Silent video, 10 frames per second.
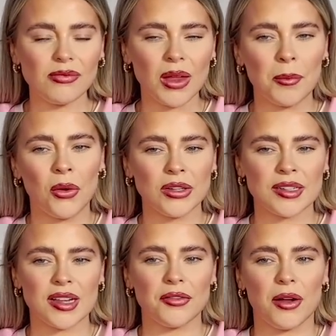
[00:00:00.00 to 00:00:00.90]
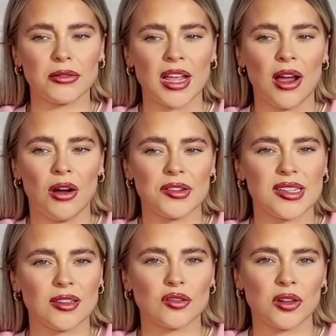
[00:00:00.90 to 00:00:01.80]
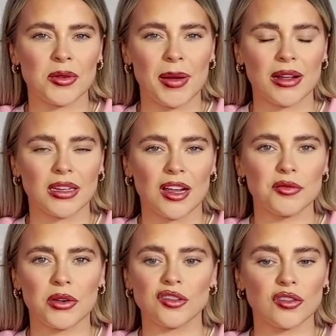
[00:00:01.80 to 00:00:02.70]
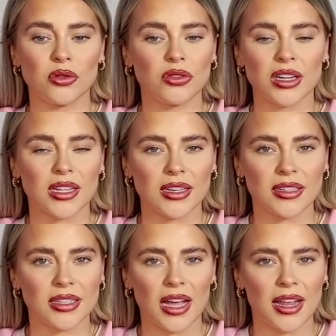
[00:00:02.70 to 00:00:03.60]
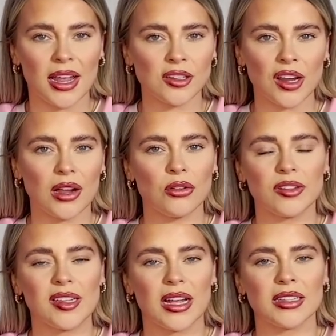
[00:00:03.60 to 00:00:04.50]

putting yourself out there. Obviously there's going to be backlash, but I just couldn't handle it at that age. Like, I already had